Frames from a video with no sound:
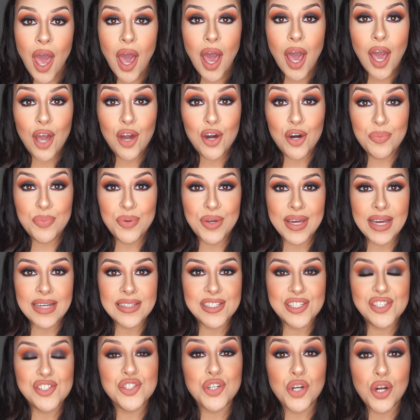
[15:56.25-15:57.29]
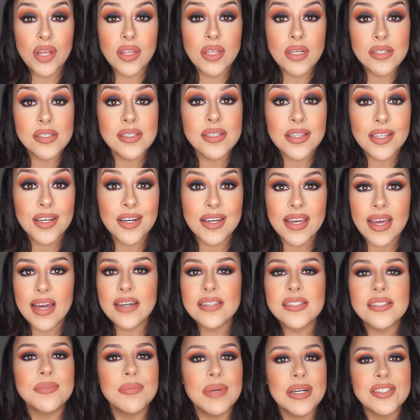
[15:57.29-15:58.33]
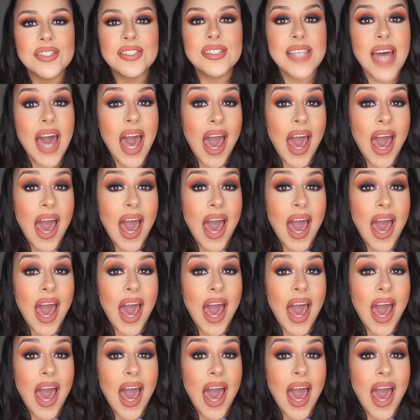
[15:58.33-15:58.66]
I hope you guys enjoyed this look as much as